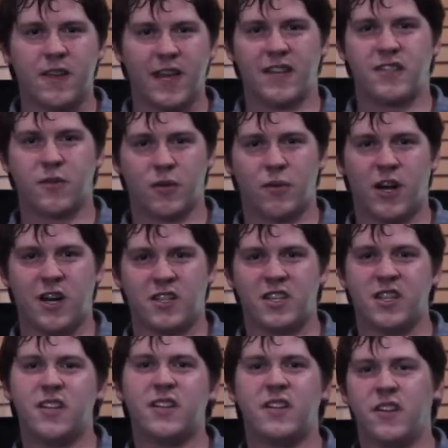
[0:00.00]
Thanks for
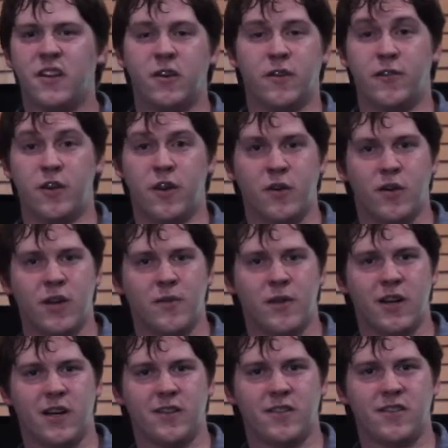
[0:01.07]
watching. If you know
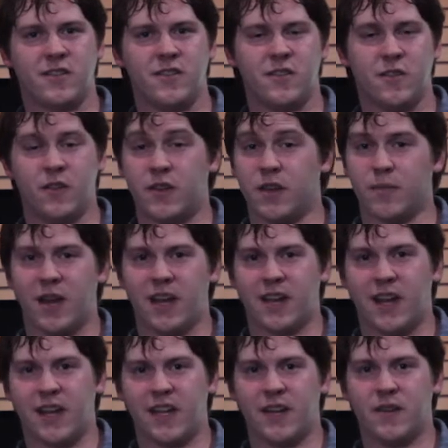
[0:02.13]
anyone else you think might
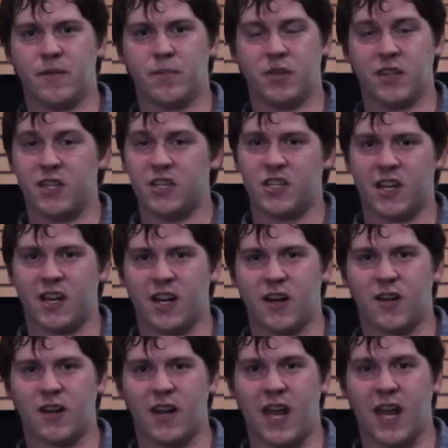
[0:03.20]
like it, please
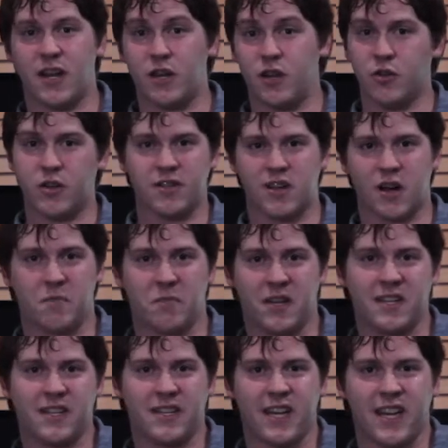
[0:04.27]
share, and you can start
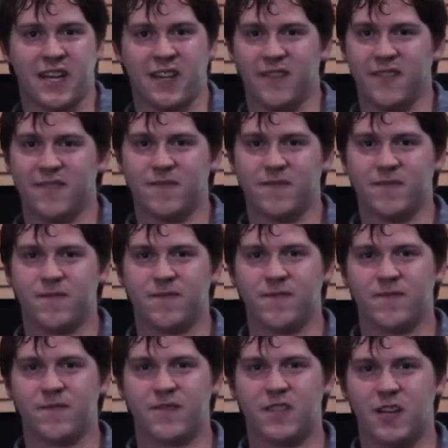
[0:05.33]
playing today.
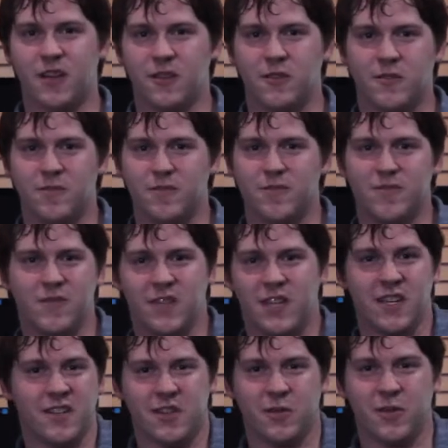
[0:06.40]
So
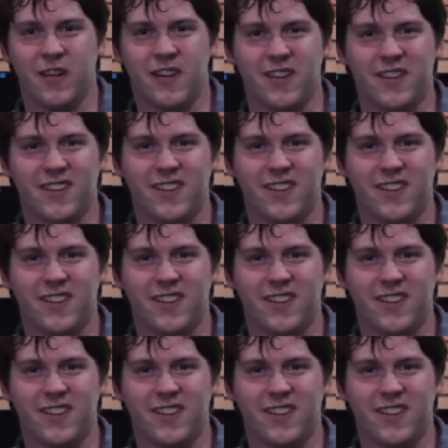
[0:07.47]
get to it.